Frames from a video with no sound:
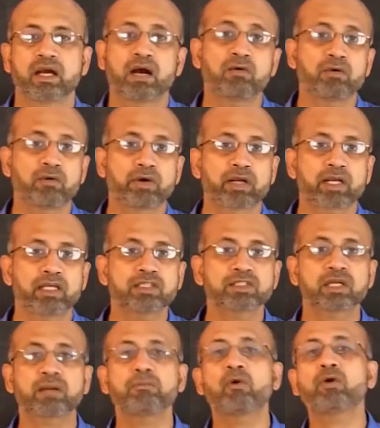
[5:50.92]
However,
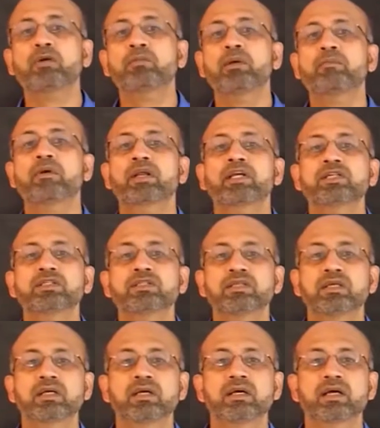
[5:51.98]
his remote memories
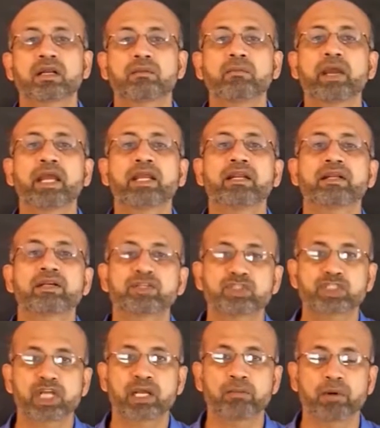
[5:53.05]
remained
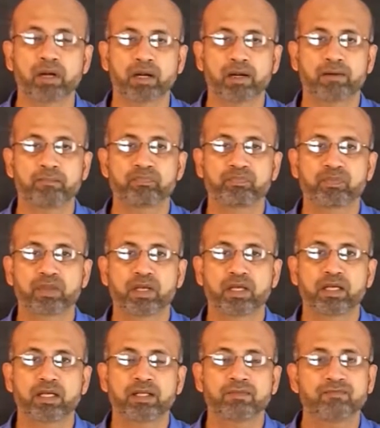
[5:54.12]
stable.
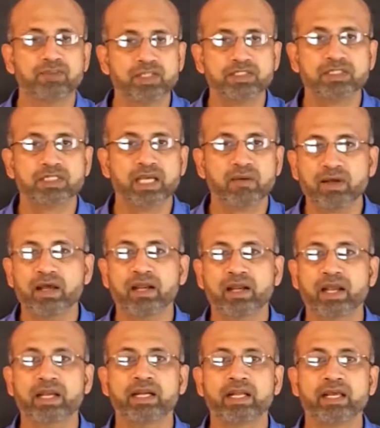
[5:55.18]
This gave
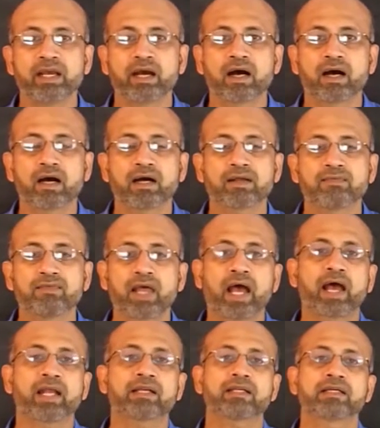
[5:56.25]
an idea
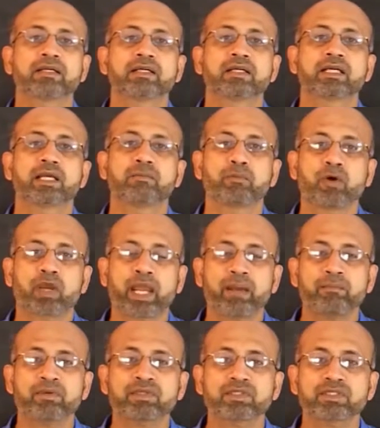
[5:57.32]
that
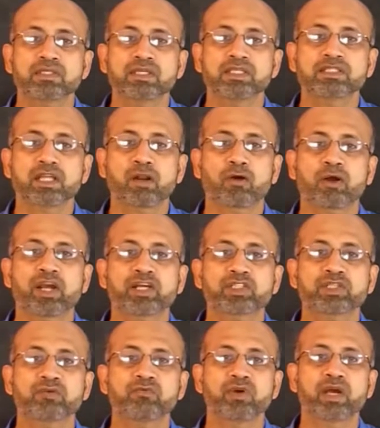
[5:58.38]
hippocampus is a
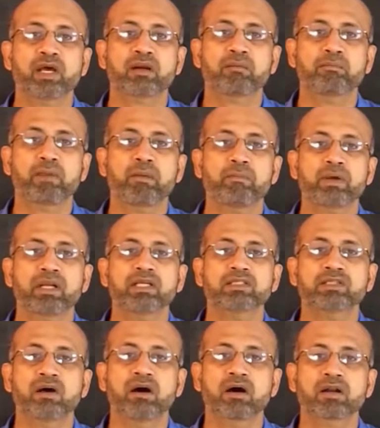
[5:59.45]
location where
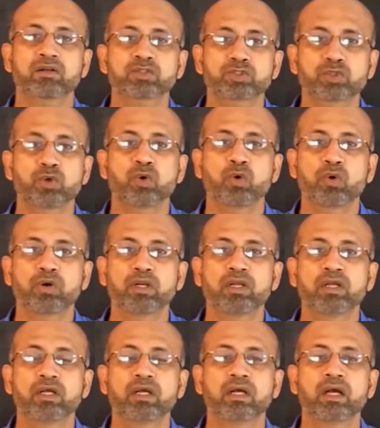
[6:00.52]
memories are stored
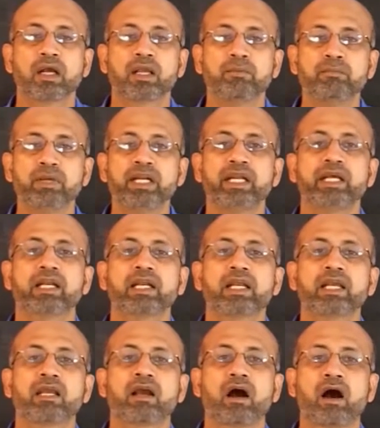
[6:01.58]

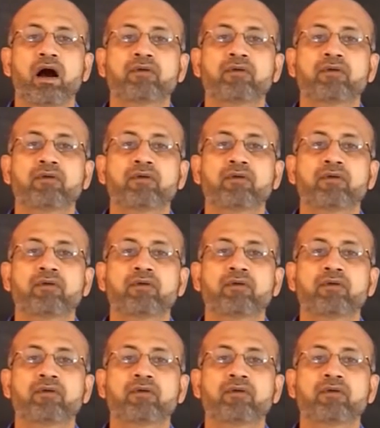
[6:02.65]
immediately